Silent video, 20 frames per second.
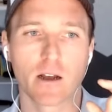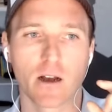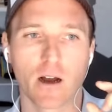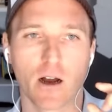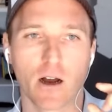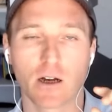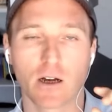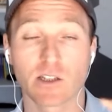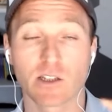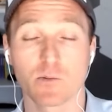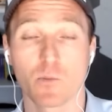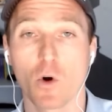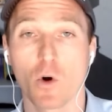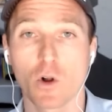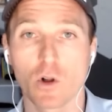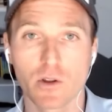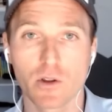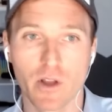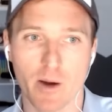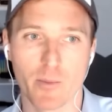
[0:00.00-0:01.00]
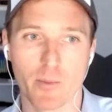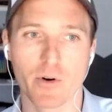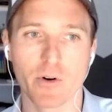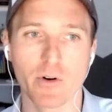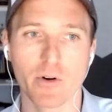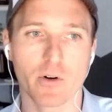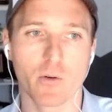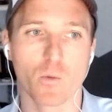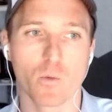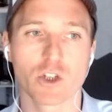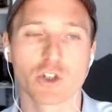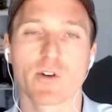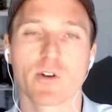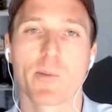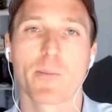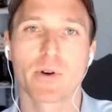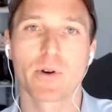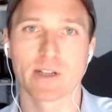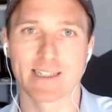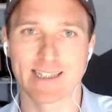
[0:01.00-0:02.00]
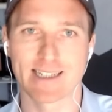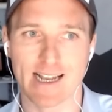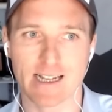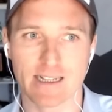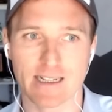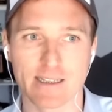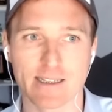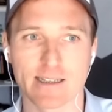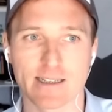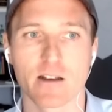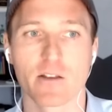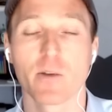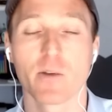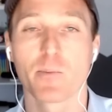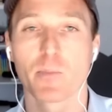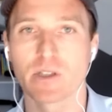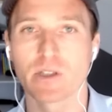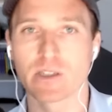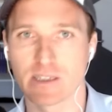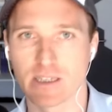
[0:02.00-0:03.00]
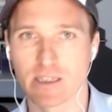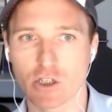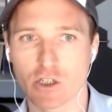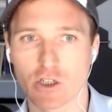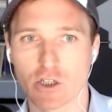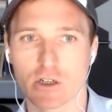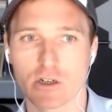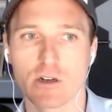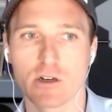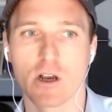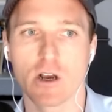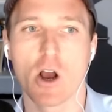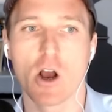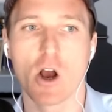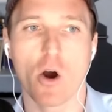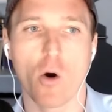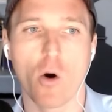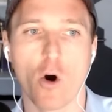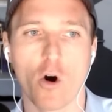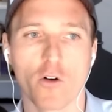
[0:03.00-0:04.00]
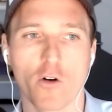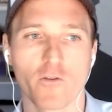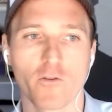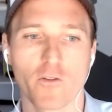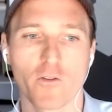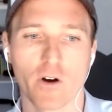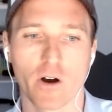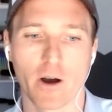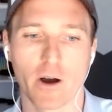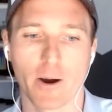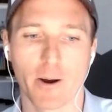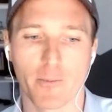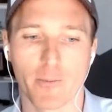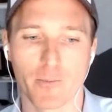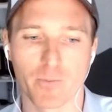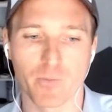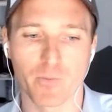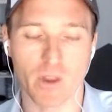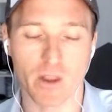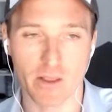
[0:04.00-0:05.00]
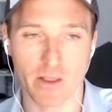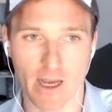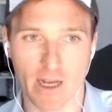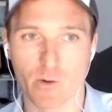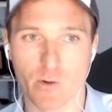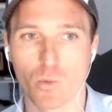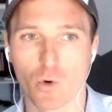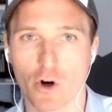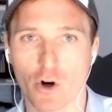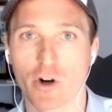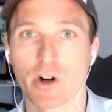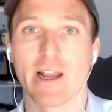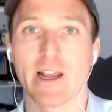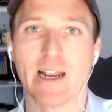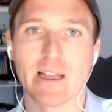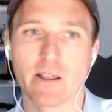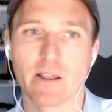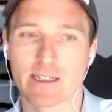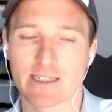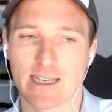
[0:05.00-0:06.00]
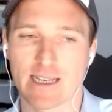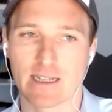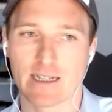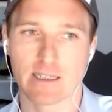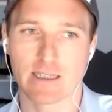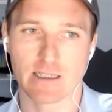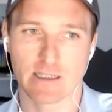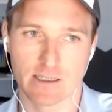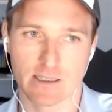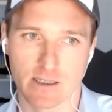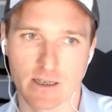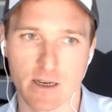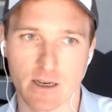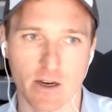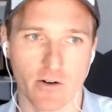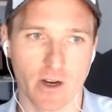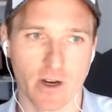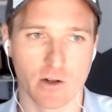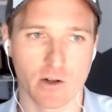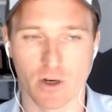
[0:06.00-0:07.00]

a small number which represents the position of um, that word in the sentence right?